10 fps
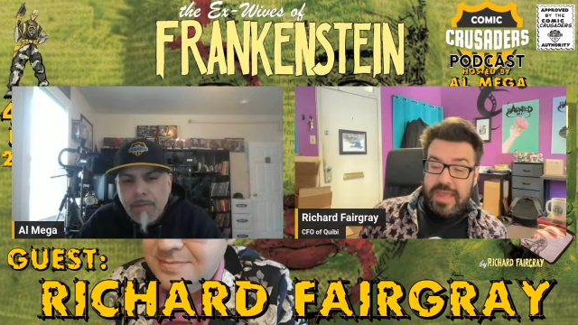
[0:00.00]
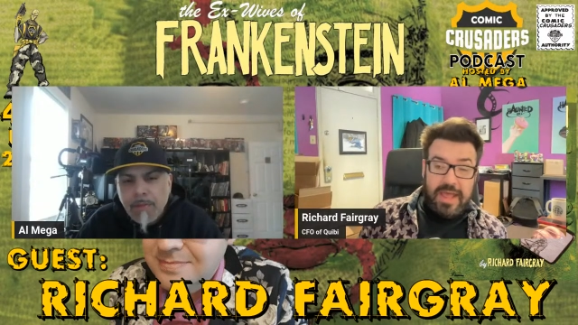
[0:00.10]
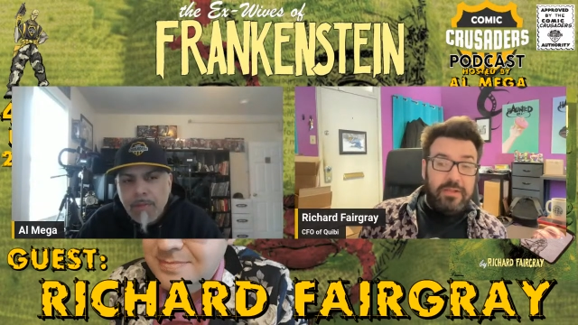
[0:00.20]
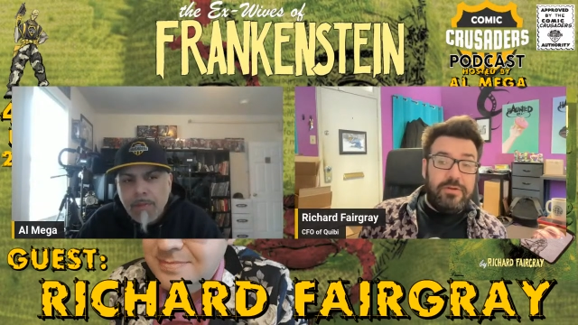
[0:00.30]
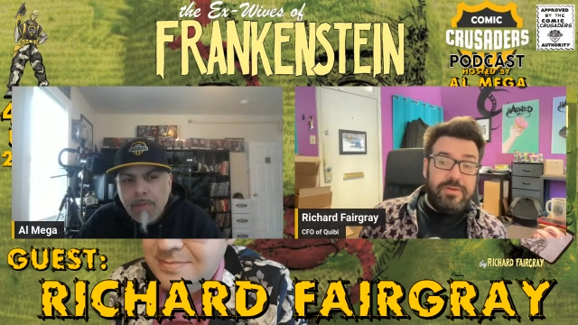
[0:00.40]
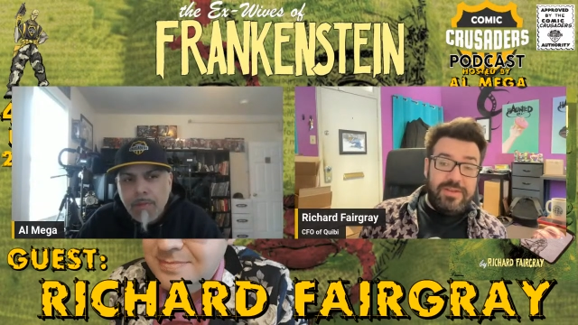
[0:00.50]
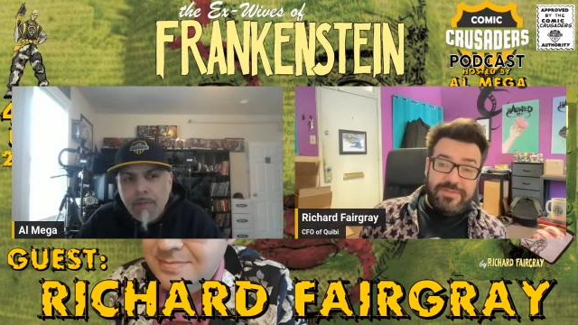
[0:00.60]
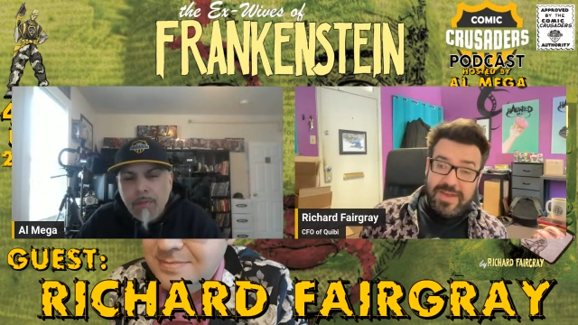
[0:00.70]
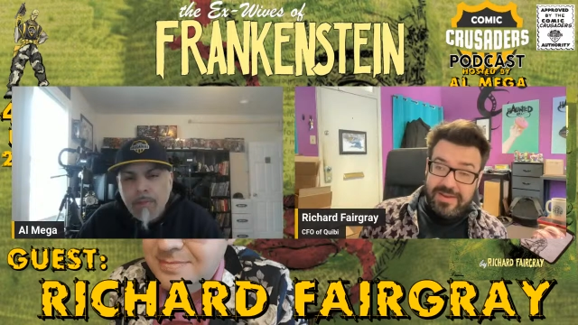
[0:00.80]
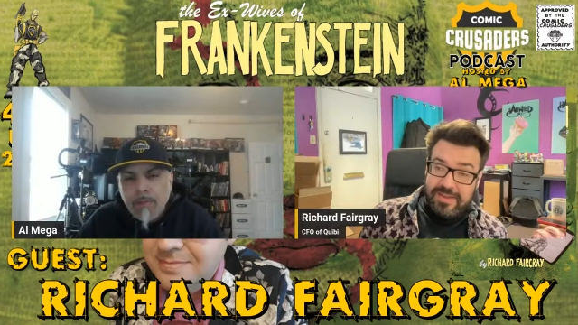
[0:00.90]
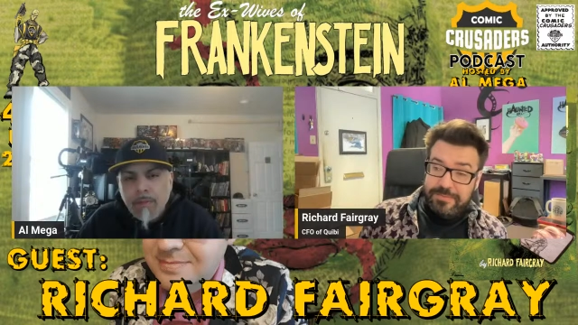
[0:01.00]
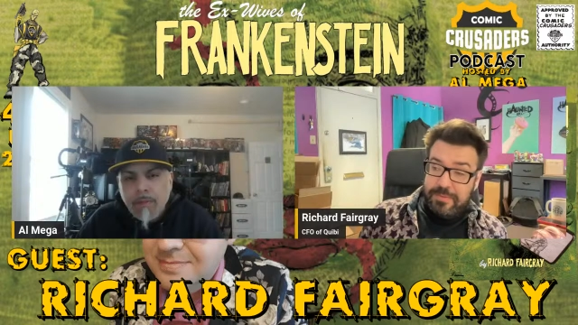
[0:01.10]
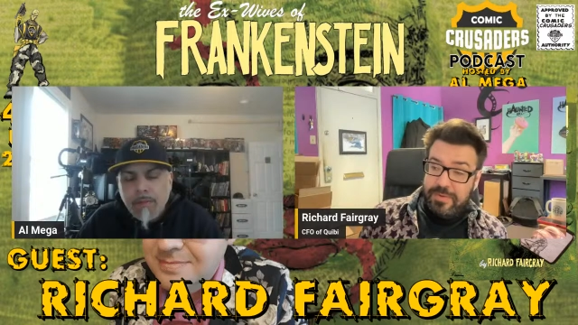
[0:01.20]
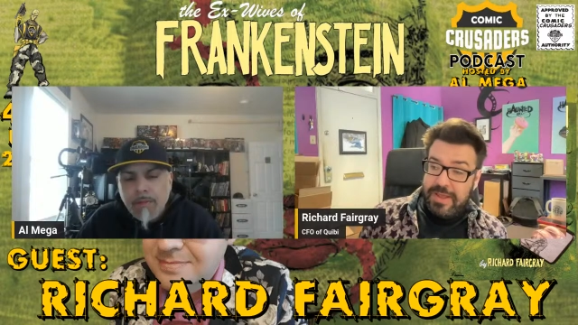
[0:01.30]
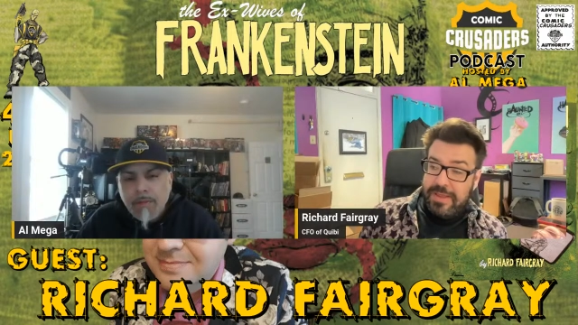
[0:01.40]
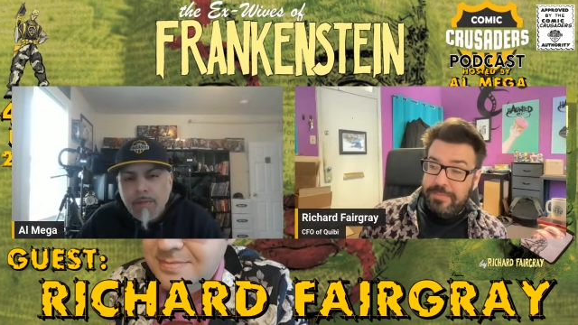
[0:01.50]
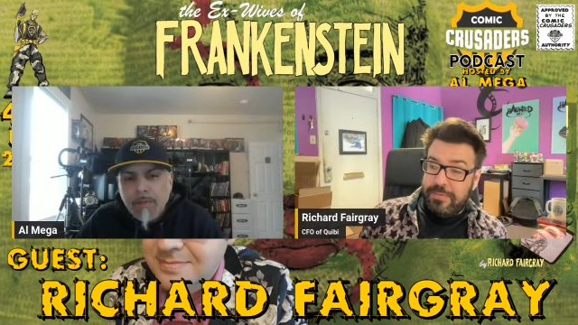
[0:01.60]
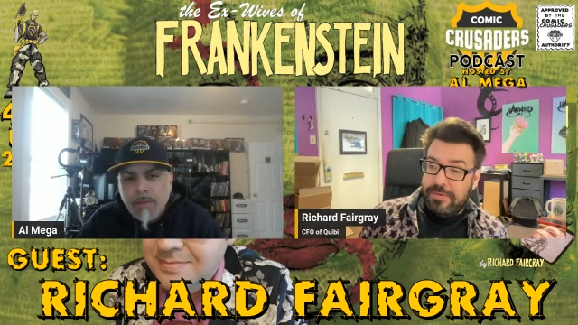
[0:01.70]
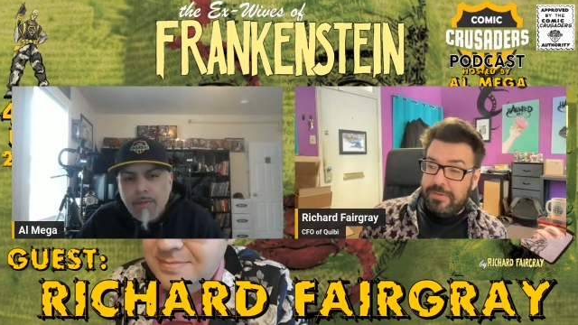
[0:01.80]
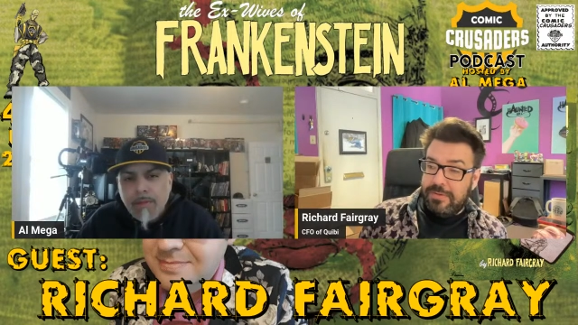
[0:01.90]
Speaker 1: Calgary Fan Expo in
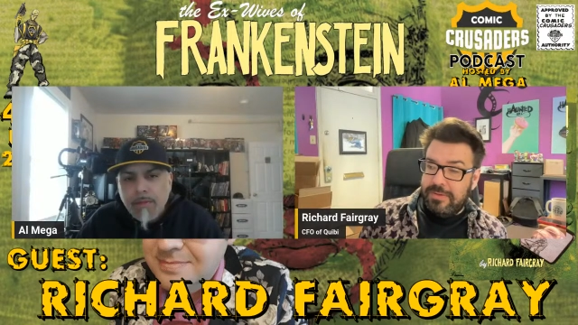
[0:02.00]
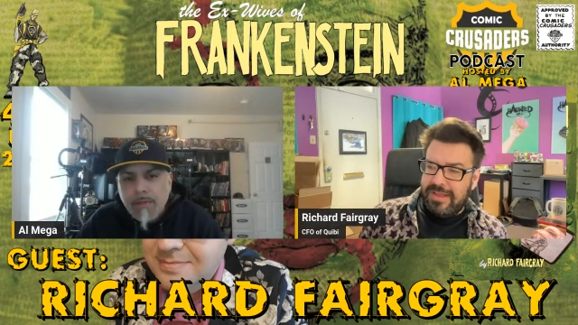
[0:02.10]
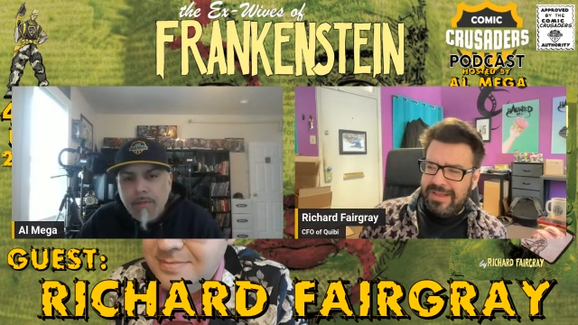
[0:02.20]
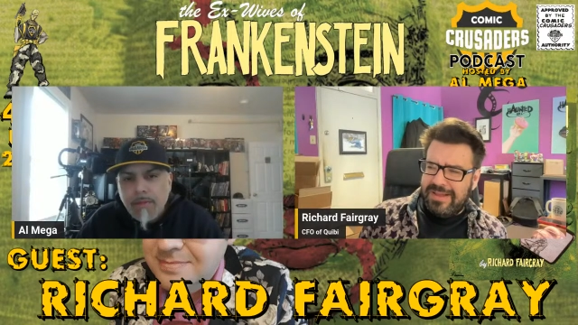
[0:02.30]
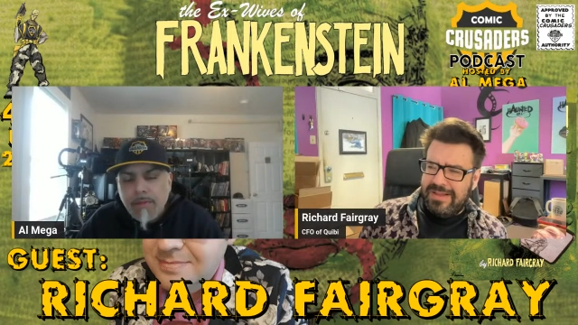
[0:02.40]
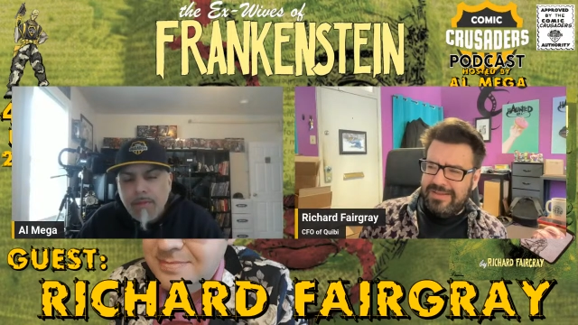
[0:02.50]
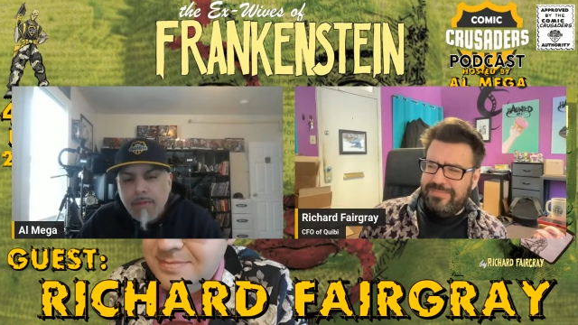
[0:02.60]
April. Uh,